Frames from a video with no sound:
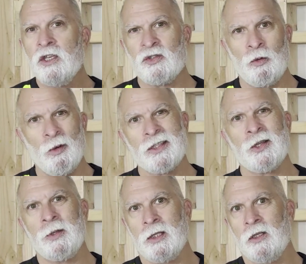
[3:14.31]
So we want
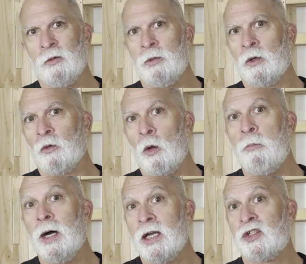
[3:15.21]
something a little more
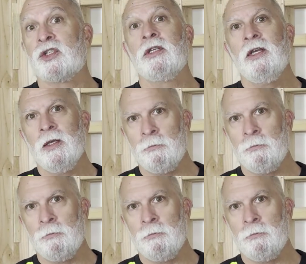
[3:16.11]
robust